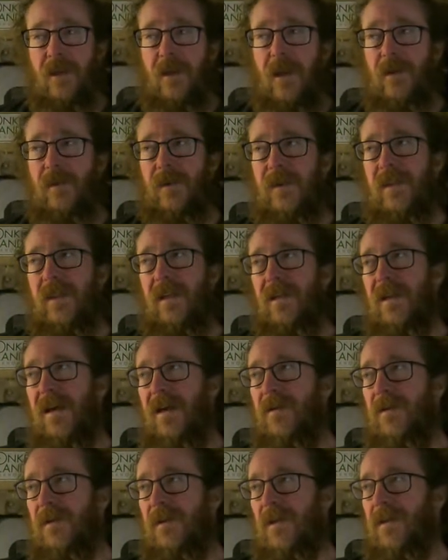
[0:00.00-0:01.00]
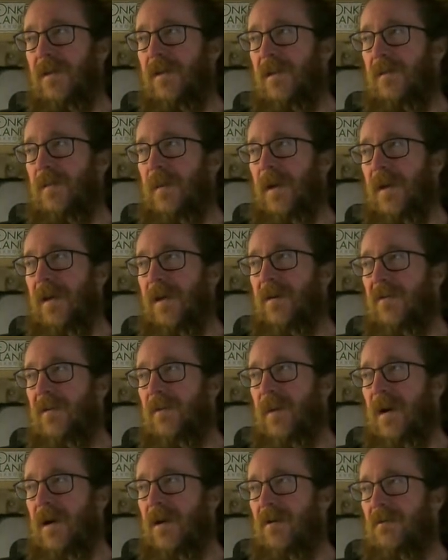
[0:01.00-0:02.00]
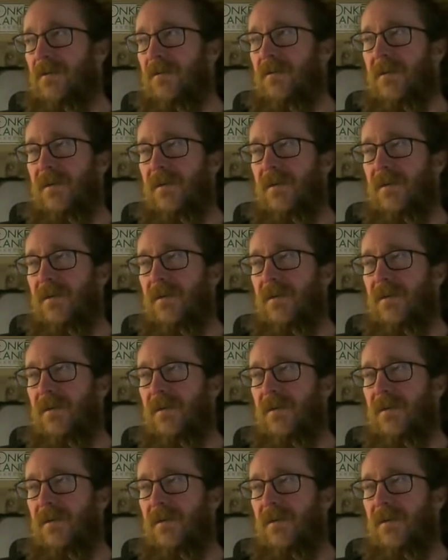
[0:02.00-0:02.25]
I would say that was in the span of about